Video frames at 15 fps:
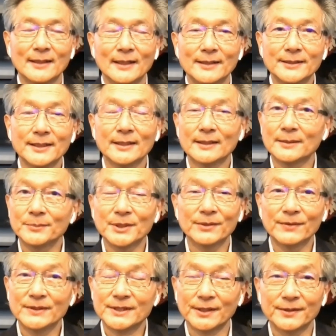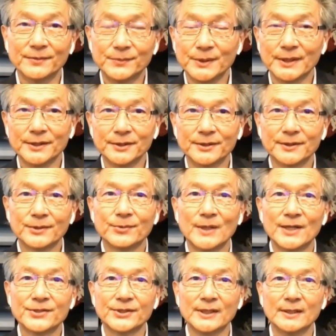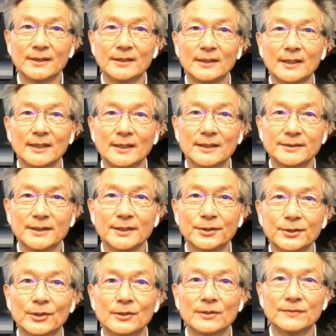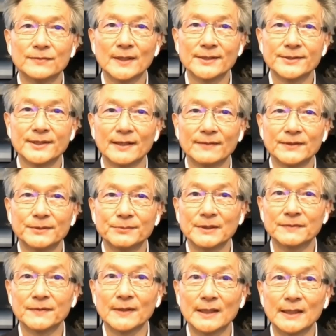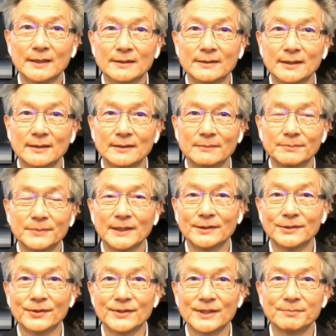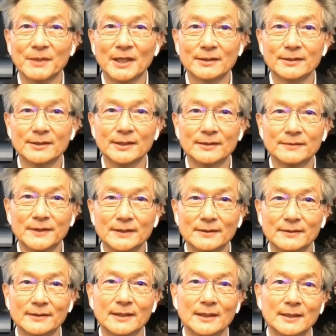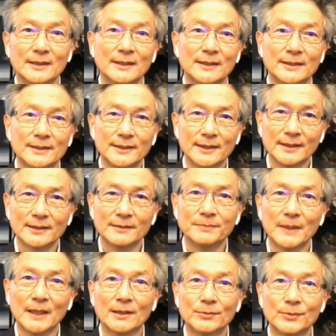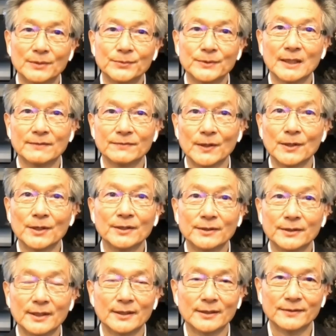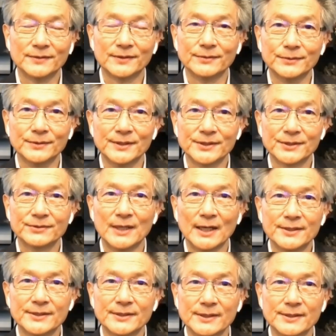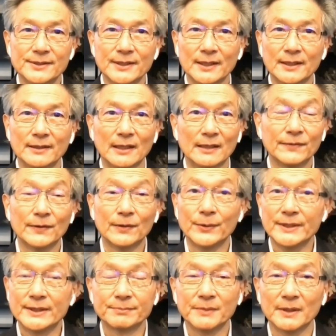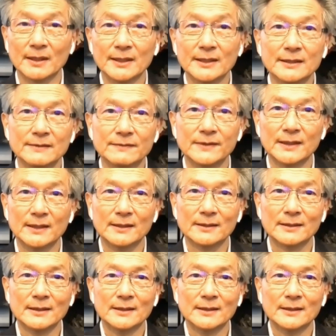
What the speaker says: Yeah, no, it's a really good question. All of us have to reflect and be introspective and think about what we have learned through this crisis. And I've always believed that